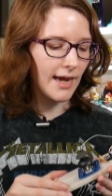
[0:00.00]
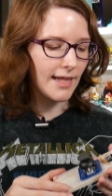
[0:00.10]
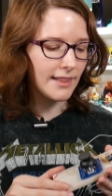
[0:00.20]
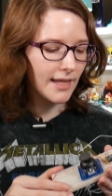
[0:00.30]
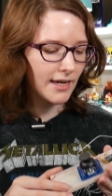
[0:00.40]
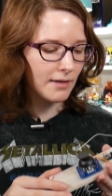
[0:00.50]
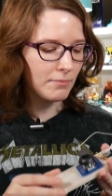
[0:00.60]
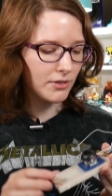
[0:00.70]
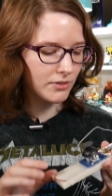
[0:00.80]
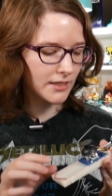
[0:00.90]
and then I'm
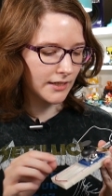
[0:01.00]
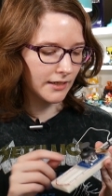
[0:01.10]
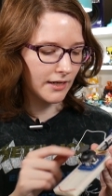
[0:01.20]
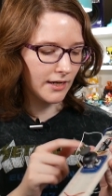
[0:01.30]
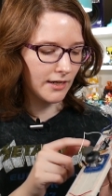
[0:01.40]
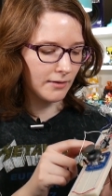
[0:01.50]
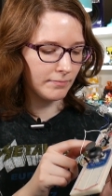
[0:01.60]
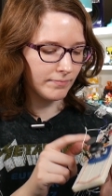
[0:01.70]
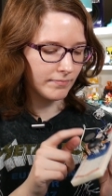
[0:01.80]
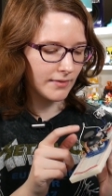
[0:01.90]
using um,